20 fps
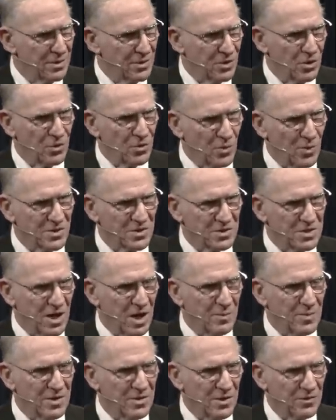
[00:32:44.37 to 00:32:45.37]
You're the one that
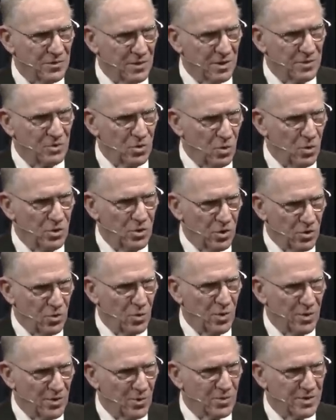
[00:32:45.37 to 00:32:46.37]
tell me that you're the
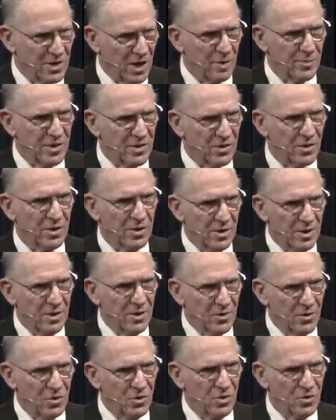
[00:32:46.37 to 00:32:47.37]
one that would tell me the
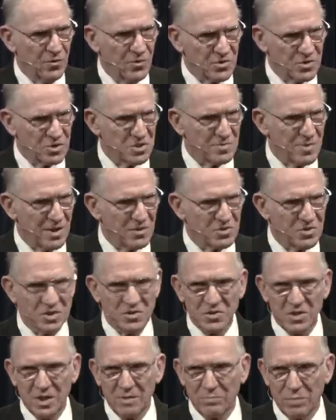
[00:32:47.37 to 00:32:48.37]
universe is about
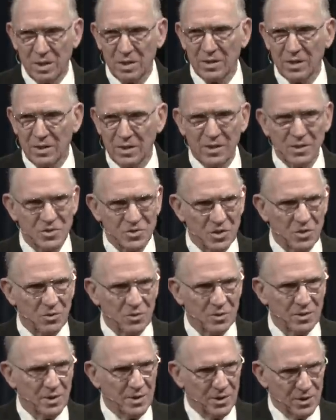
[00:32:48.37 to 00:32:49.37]
16 billion years
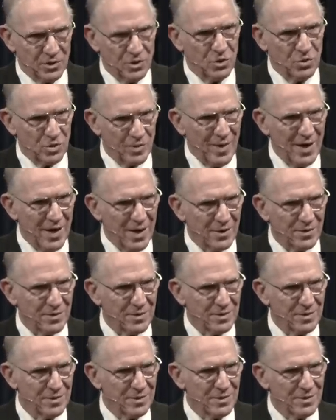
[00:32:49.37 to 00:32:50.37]
old. Do the math.
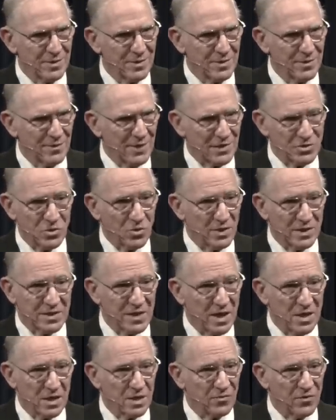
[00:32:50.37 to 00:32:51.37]
That's only
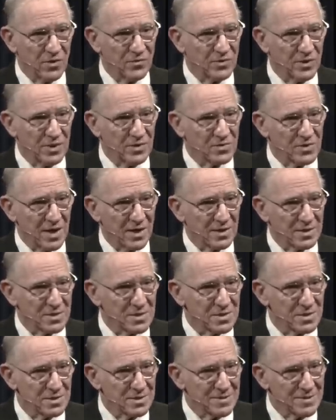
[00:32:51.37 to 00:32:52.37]
10 to the 15 seconds.